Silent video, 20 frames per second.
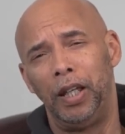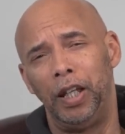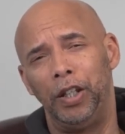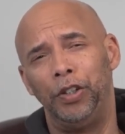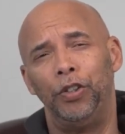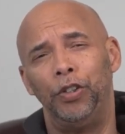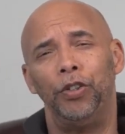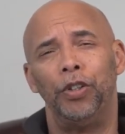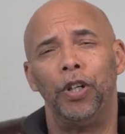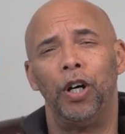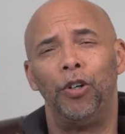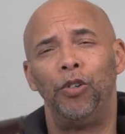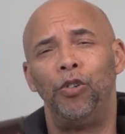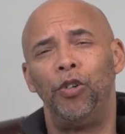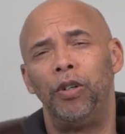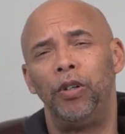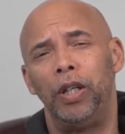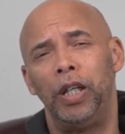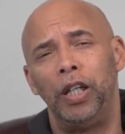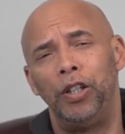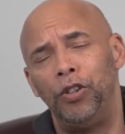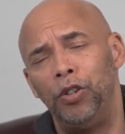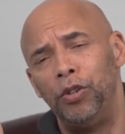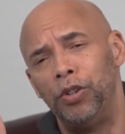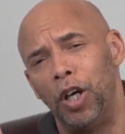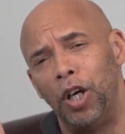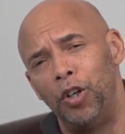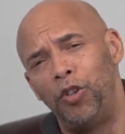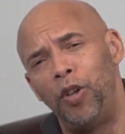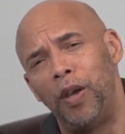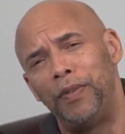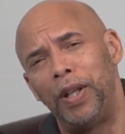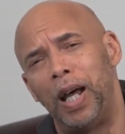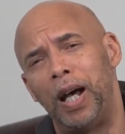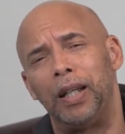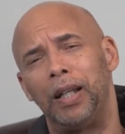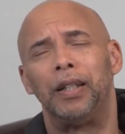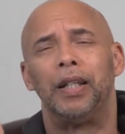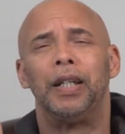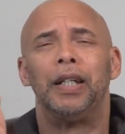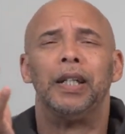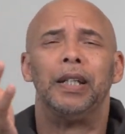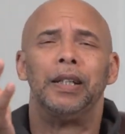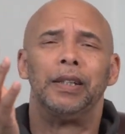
and you know you and you know you have not